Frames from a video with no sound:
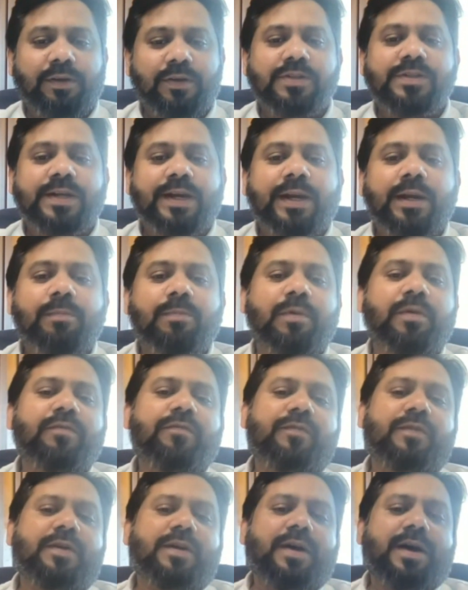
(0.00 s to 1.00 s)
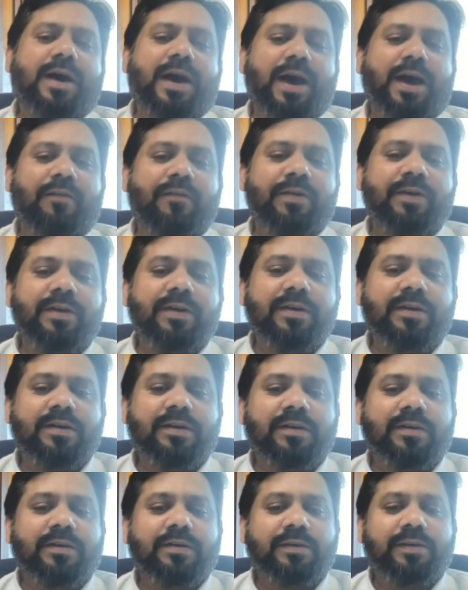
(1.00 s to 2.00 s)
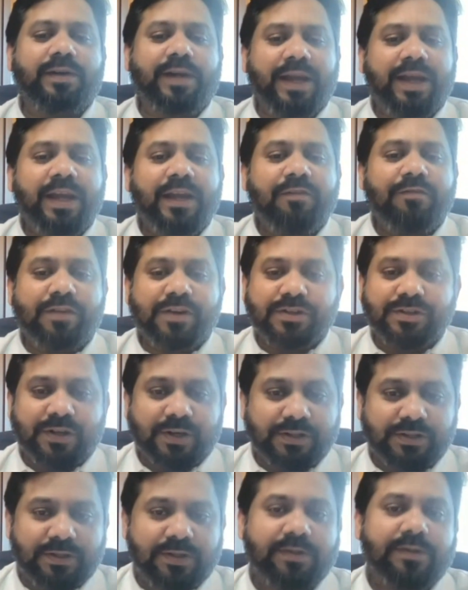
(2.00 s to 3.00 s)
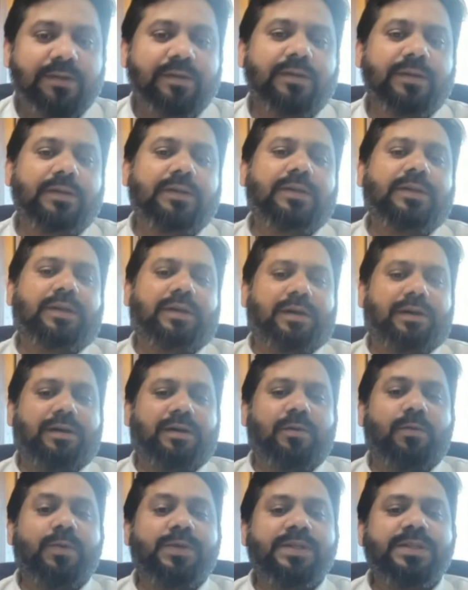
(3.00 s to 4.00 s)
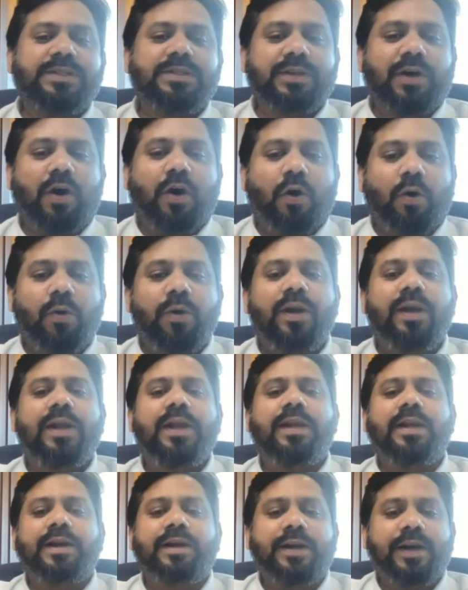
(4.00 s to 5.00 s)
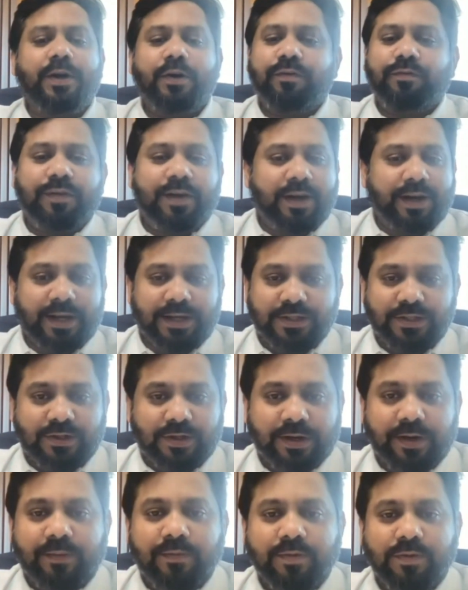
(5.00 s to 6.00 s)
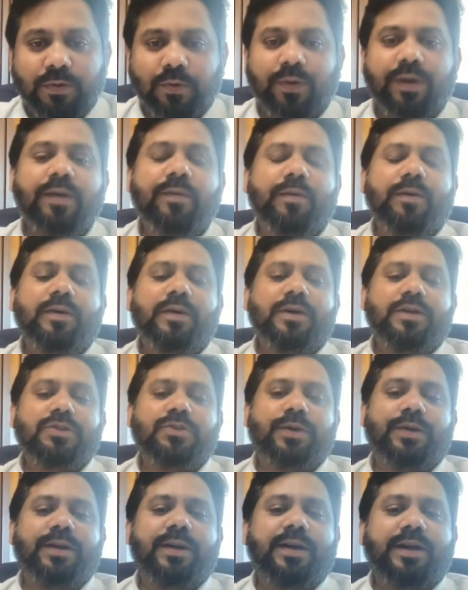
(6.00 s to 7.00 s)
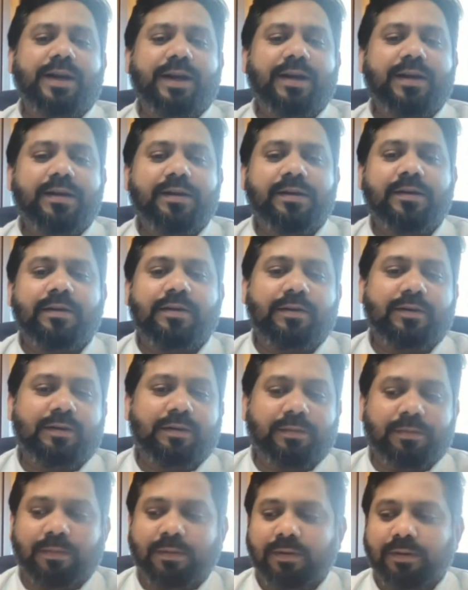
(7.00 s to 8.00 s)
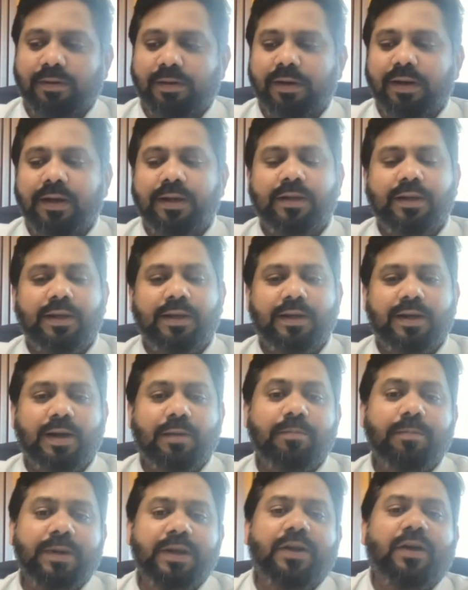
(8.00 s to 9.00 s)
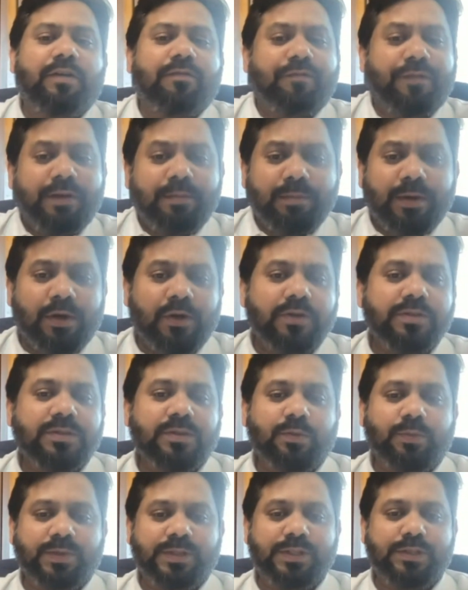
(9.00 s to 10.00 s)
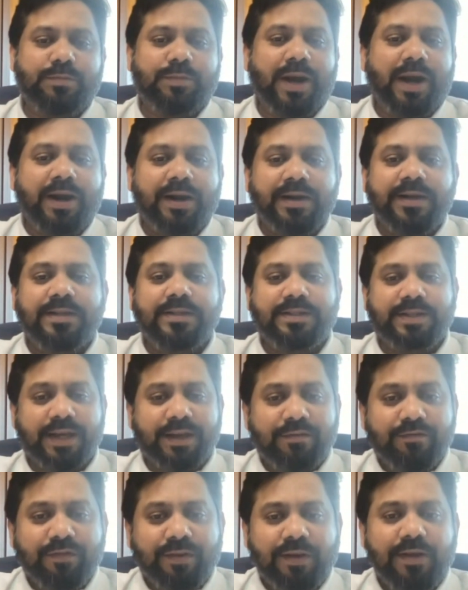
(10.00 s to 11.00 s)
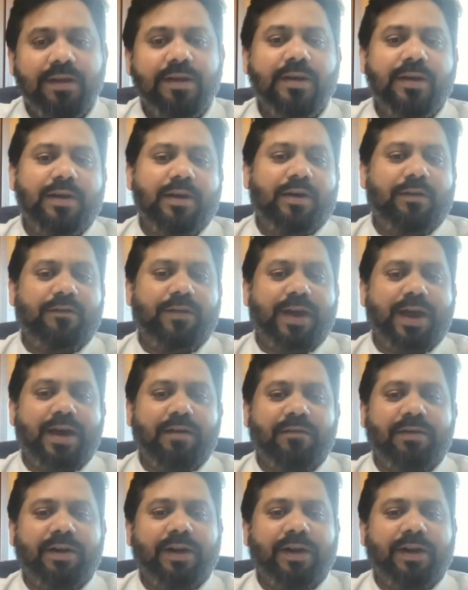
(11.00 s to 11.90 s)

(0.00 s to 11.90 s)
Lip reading: setup of having tech infrastructure, which is only related to fintech today. Okay. So in a tech, in a company called Finmiddles, which is branded as Techfini, we have a